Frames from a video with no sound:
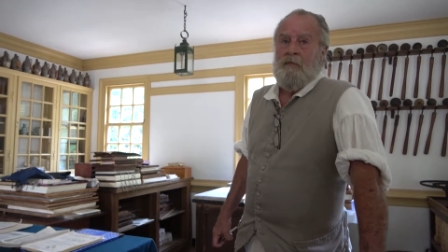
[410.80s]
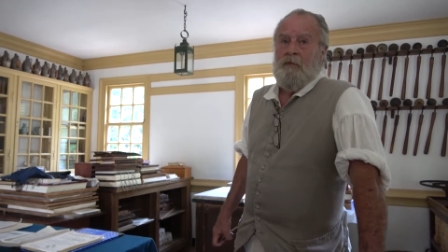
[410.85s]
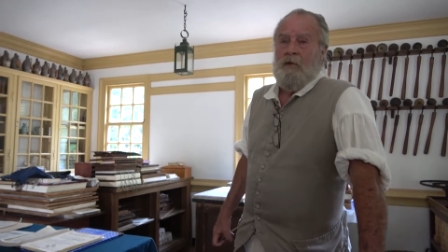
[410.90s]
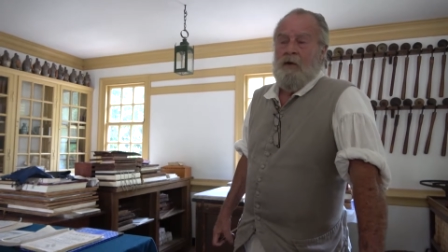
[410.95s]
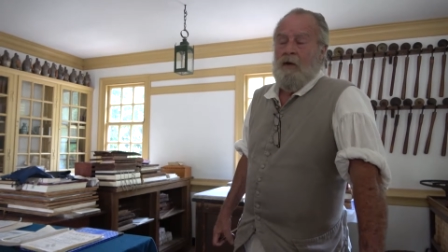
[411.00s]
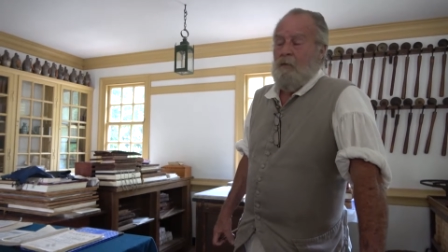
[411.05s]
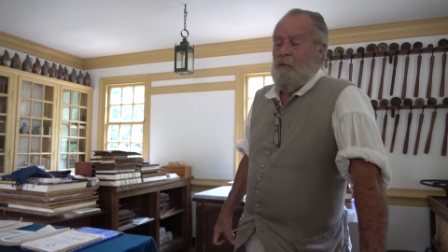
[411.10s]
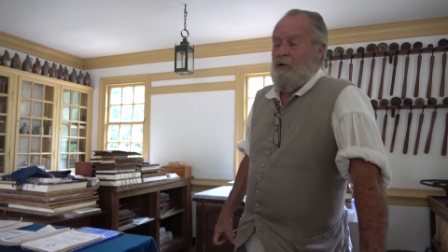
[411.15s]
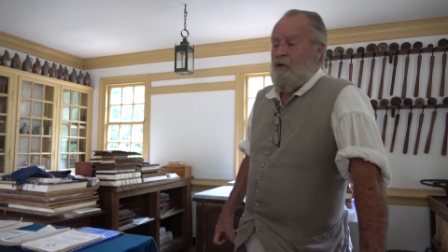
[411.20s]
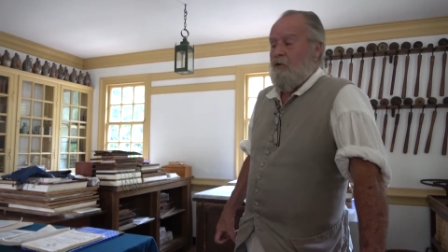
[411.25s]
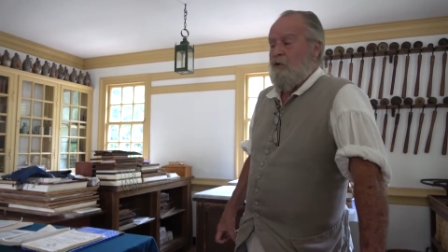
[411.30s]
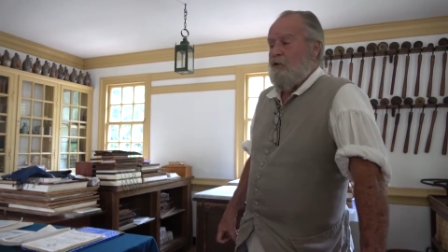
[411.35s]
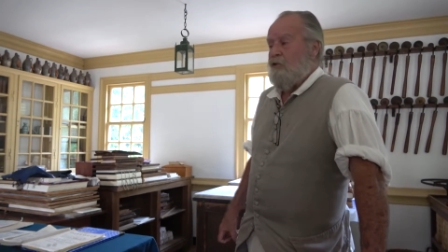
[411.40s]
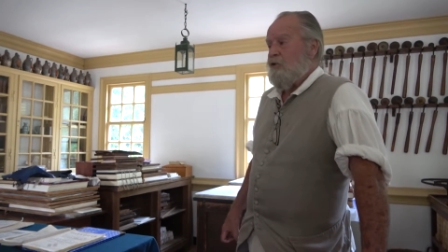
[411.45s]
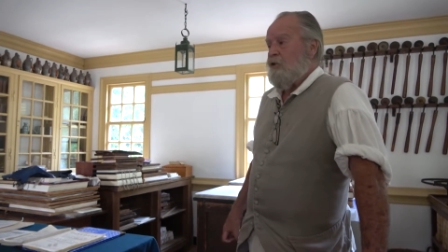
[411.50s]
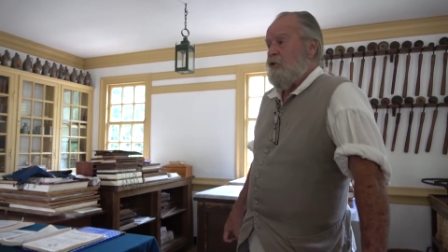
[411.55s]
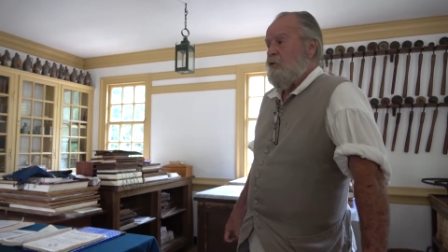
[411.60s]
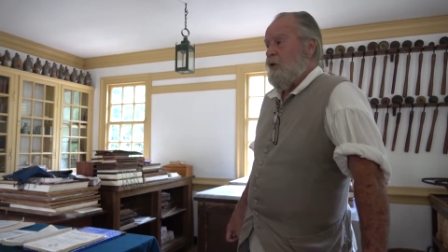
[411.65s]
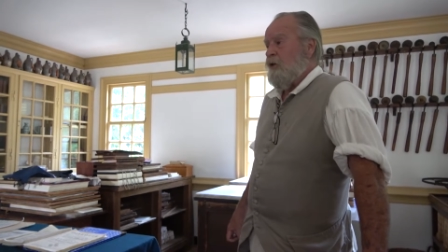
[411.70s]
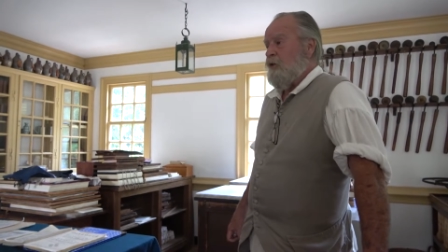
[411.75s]
Now, I mean, you can
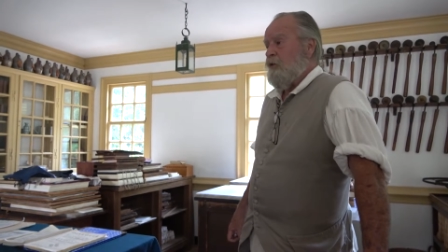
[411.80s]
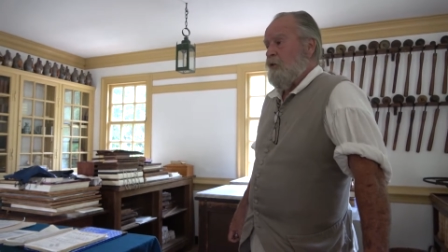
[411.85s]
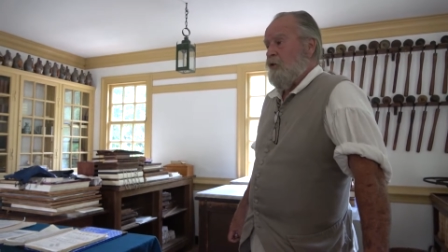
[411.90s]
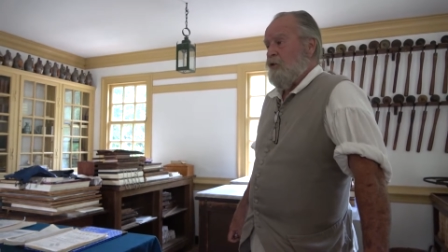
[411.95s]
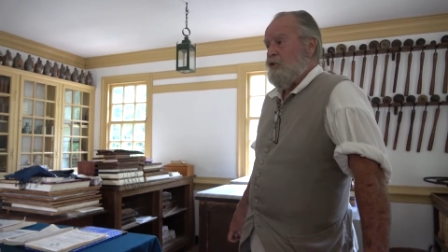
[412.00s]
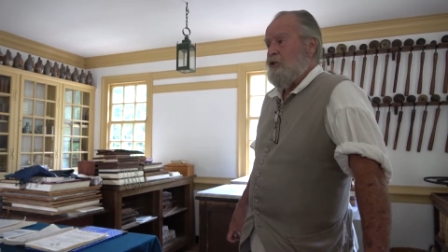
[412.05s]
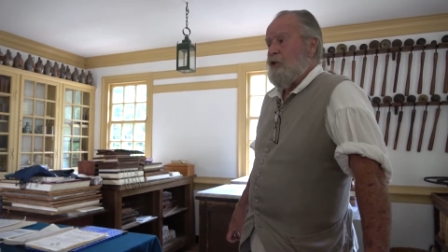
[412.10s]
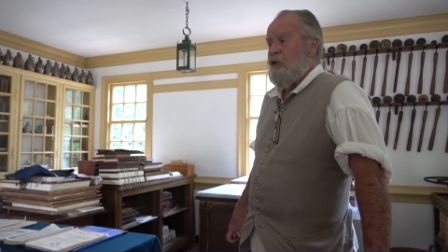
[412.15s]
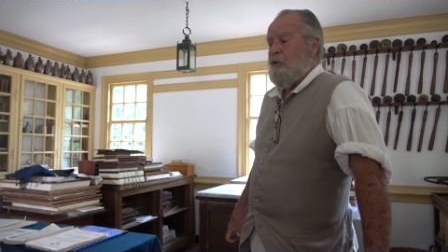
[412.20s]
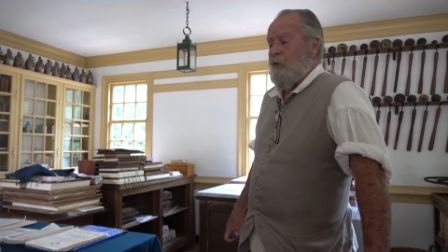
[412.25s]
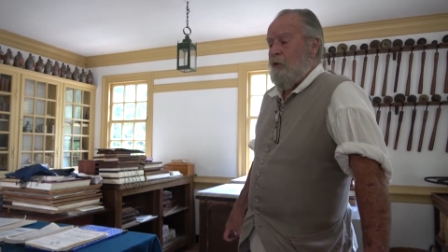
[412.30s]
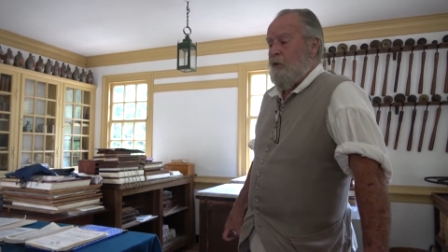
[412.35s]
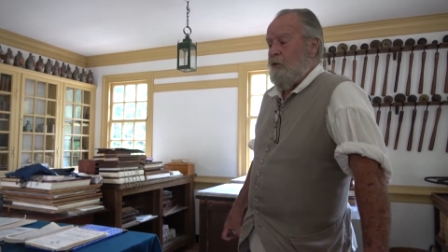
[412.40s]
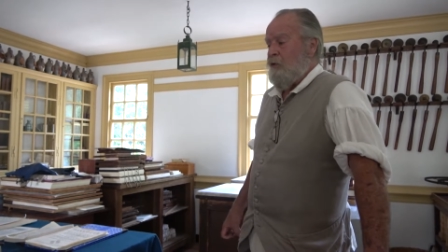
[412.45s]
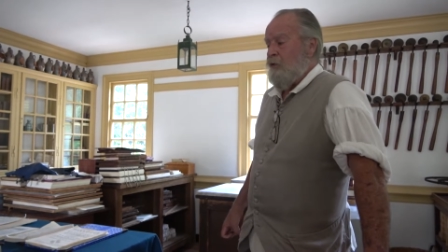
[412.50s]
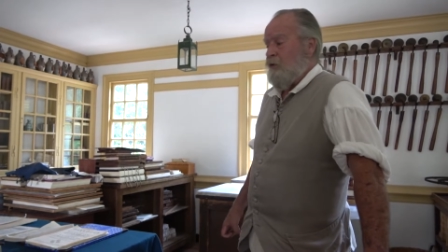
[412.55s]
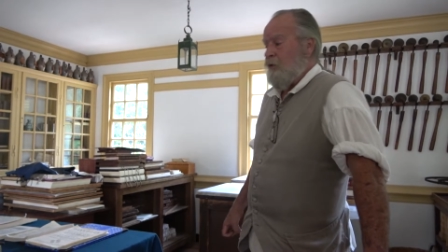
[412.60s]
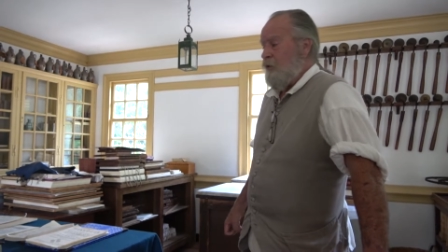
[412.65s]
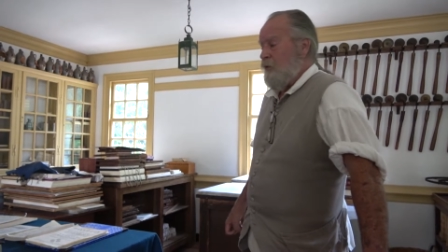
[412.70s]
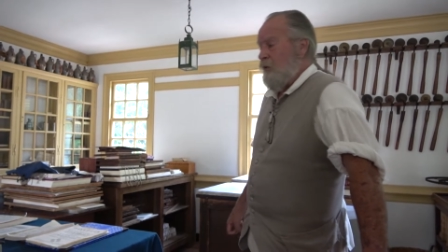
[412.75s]
still make the book cheaper.
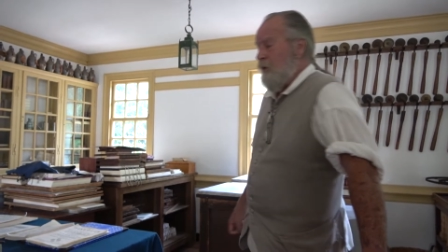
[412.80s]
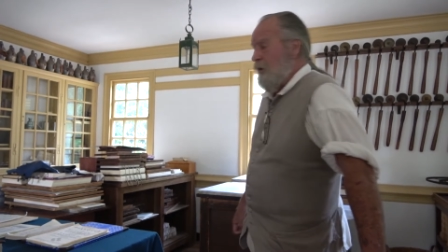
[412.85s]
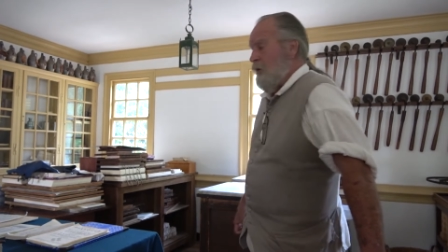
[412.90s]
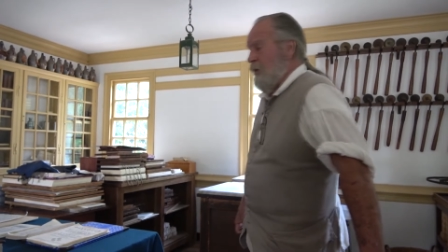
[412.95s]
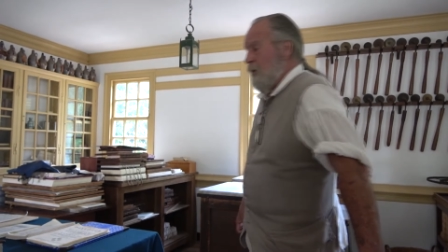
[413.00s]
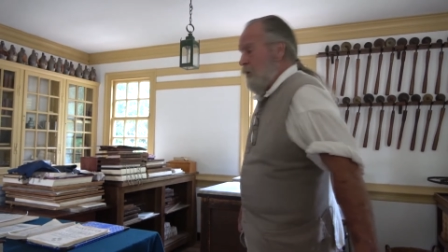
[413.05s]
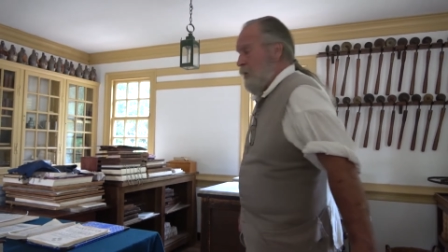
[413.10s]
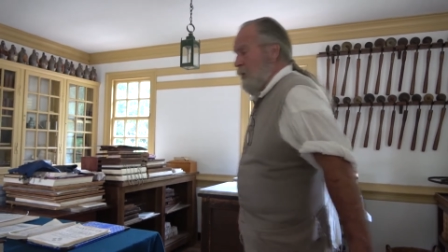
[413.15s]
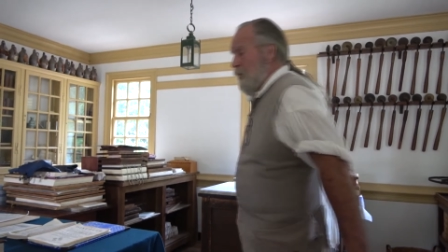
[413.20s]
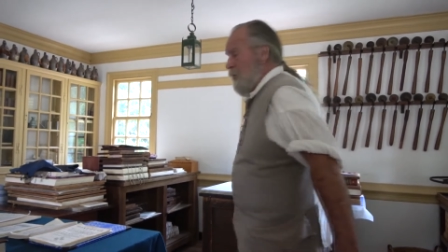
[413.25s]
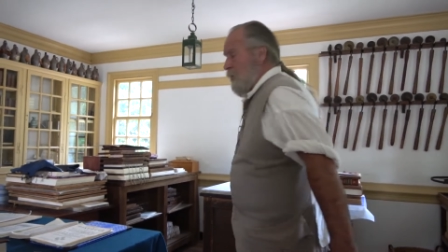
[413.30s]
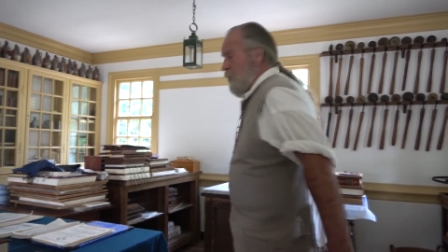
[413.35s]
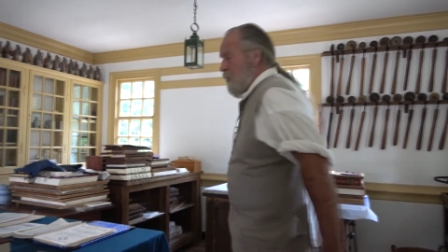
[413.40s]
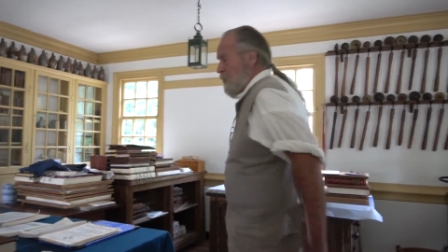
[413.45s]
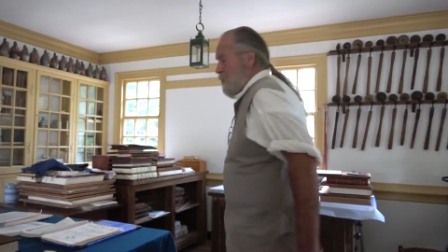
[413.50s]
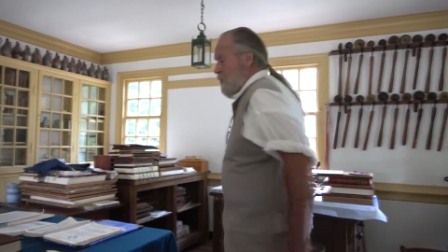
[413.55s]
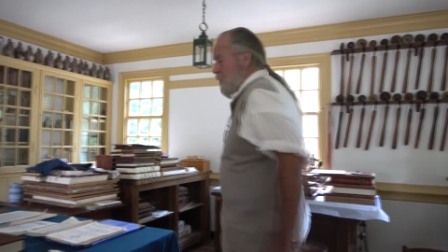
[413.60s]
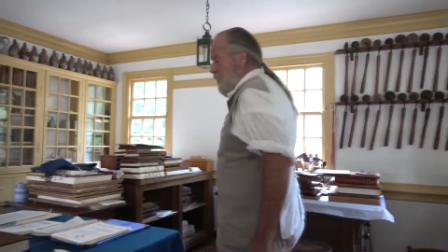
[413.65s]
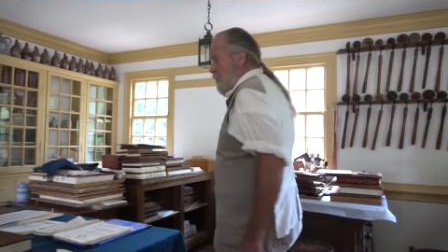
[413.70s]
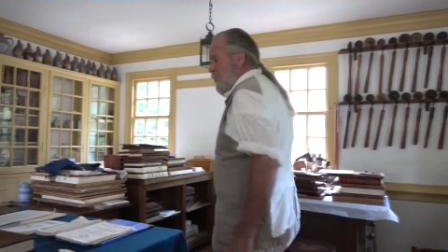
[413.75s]
You
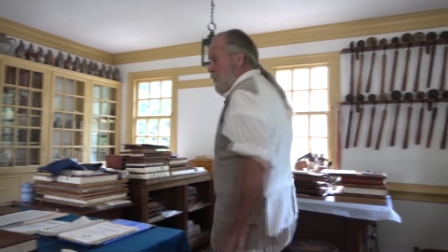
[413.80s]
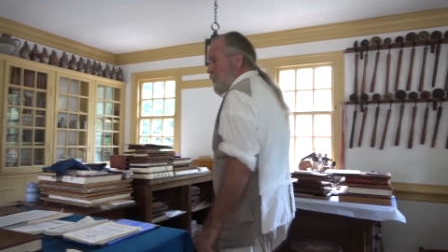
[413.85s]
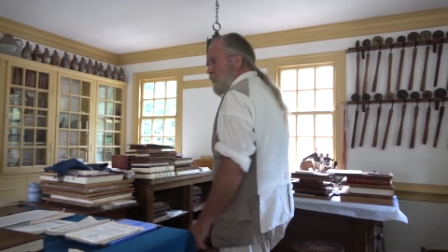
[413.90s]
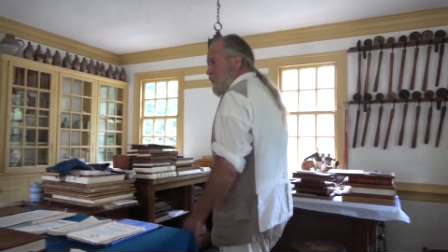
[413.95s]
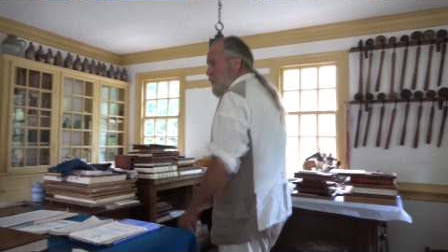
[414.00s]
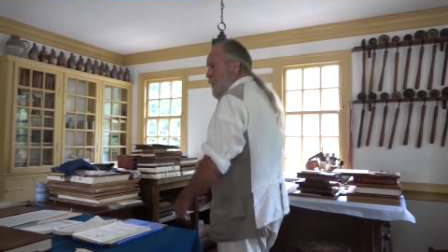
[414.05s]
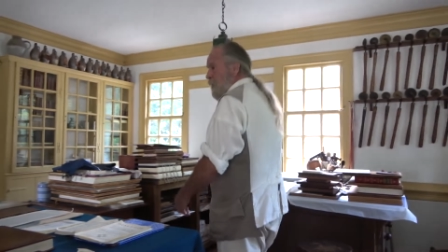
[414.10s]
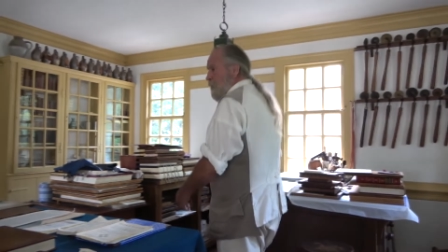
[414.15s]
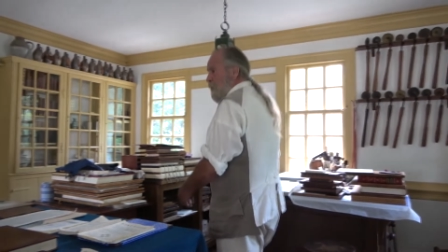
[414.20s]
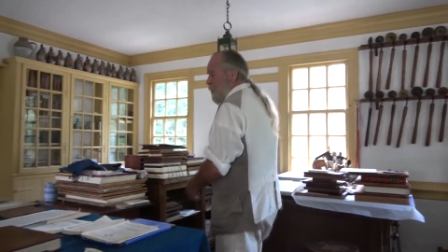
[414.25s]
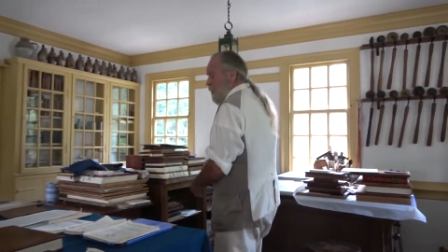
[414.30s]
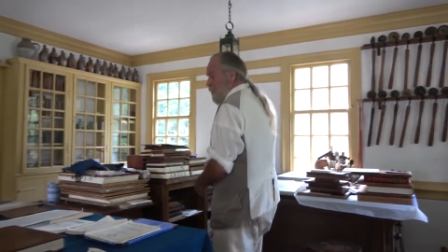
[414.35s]
can take, for example,